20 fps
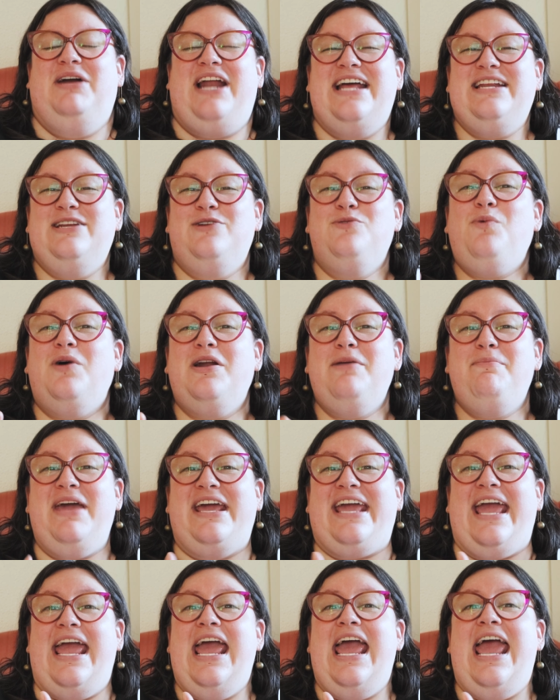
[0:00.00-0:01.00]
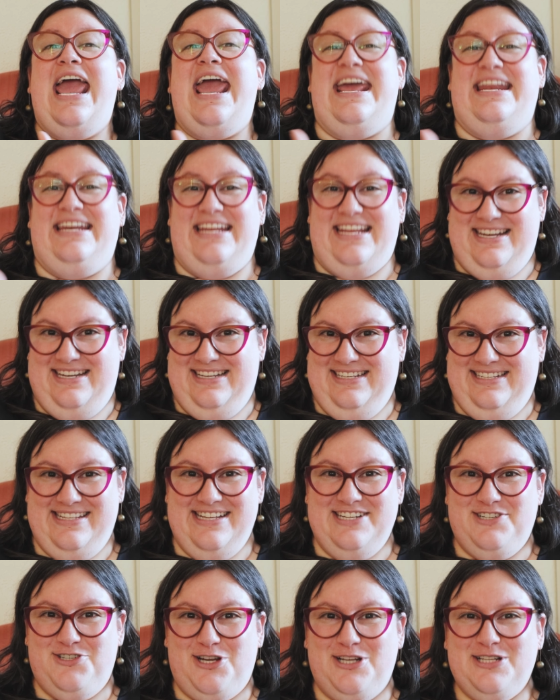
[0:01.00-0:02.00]
but I didn't want to make any
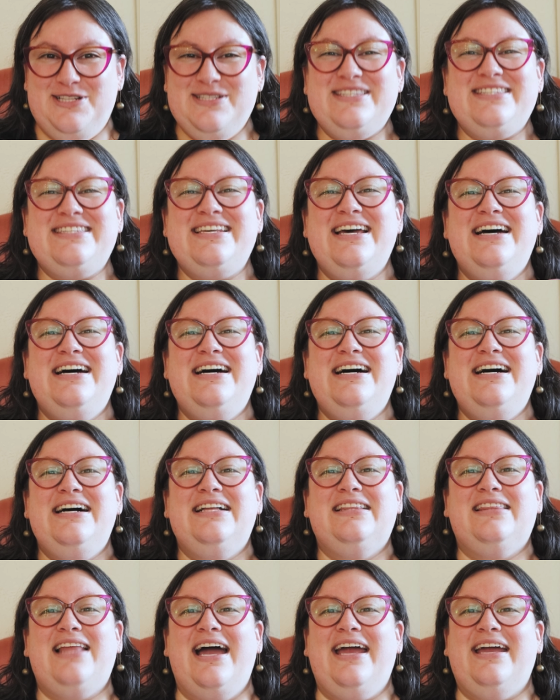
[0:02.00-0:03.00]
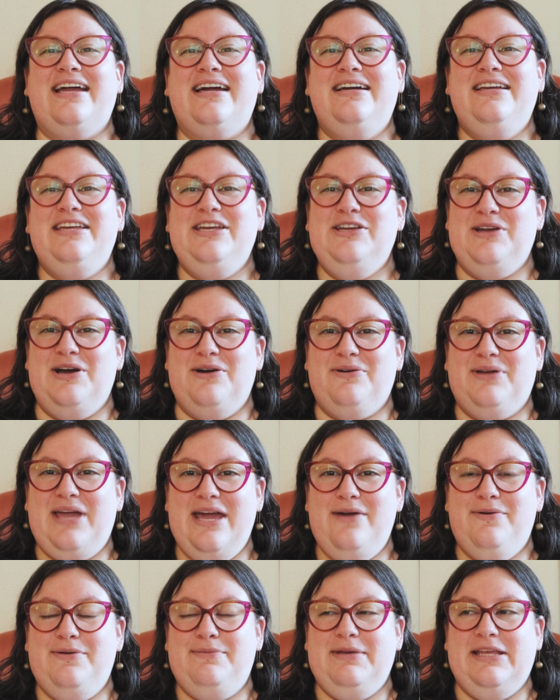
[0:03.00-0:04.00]
decisions. Like, you know,
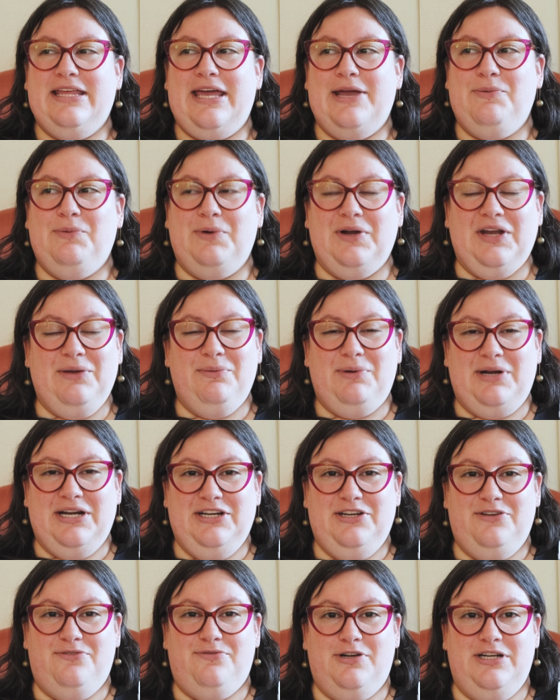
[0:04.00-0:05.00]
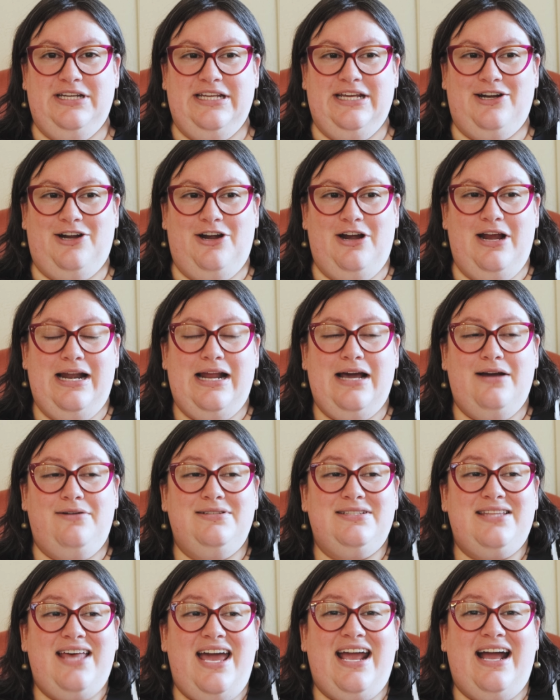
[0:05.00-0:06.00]
Kay would be like, "What do you want to do for dinner?" And I
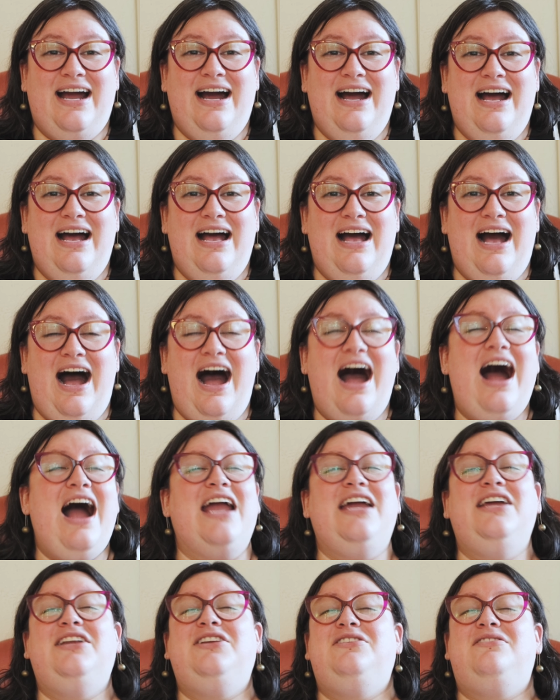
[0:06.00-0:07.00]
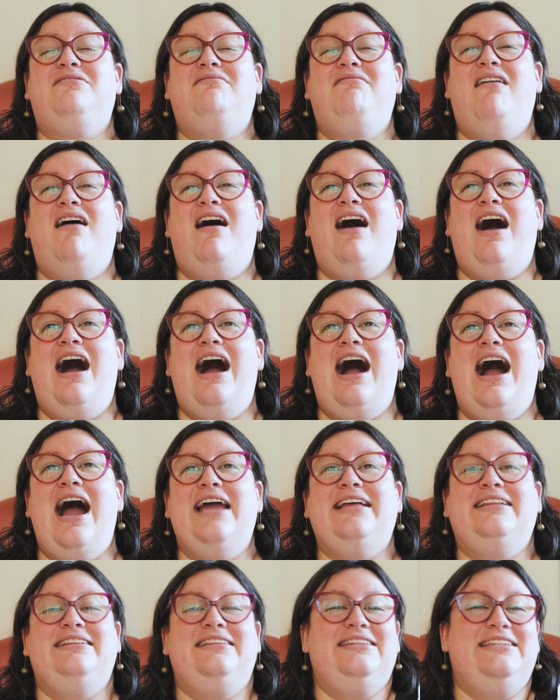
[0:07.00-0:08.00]
was like, "I
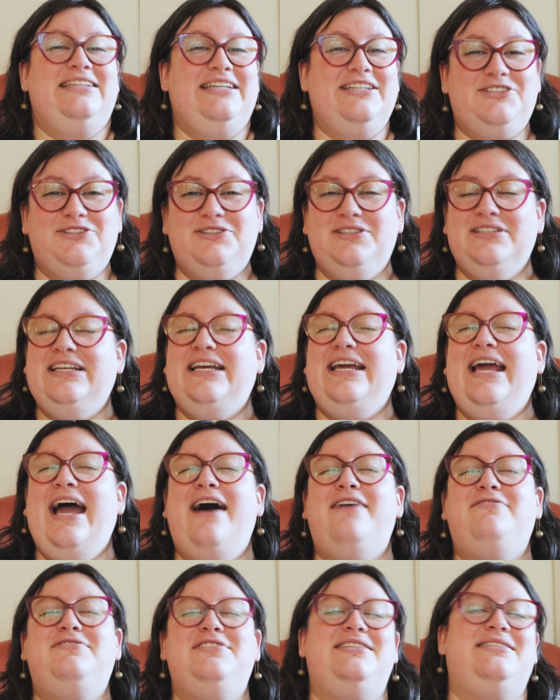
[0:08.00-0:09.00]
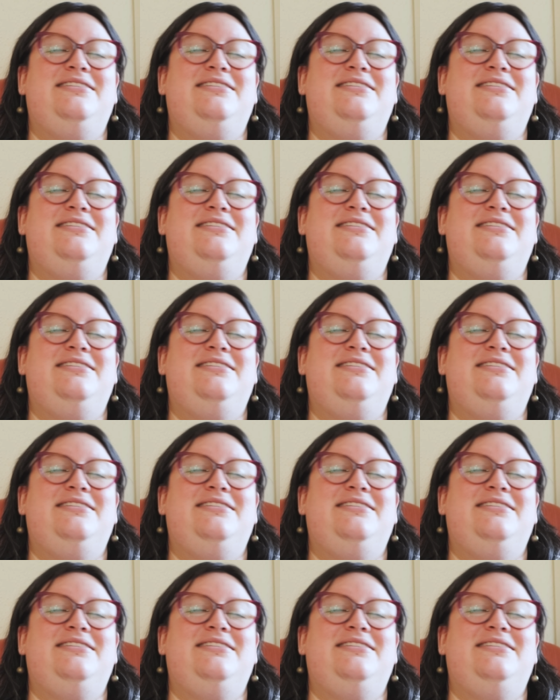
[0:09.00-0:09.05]
I literally have